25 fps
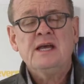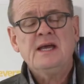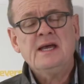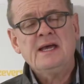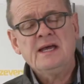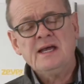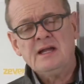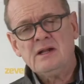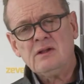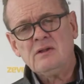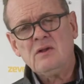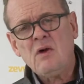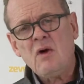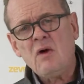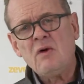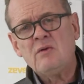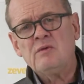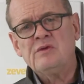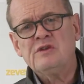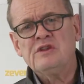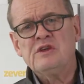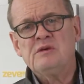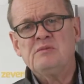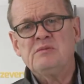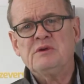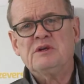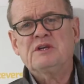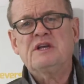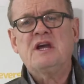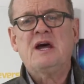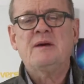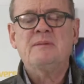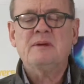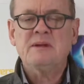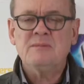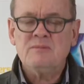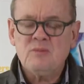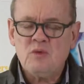and along with it
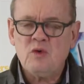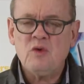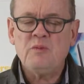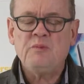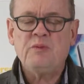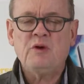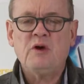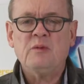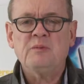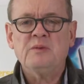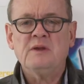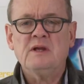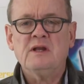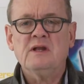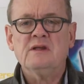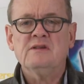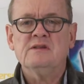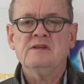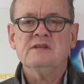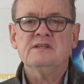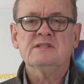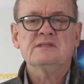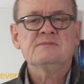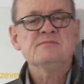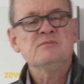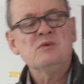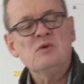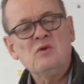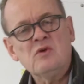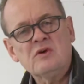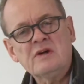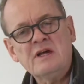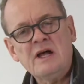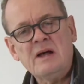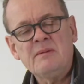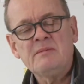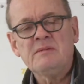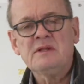becoming more popular, there's more
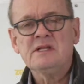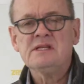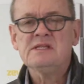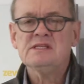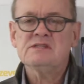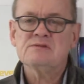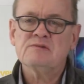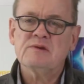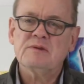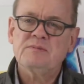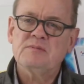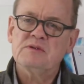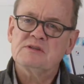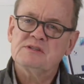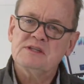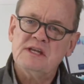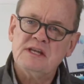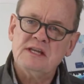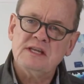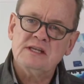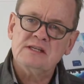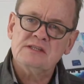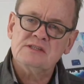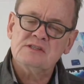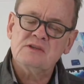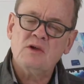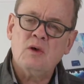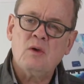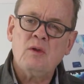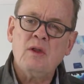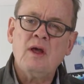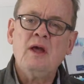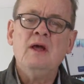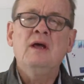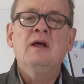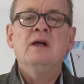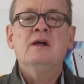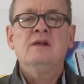companies representing solar,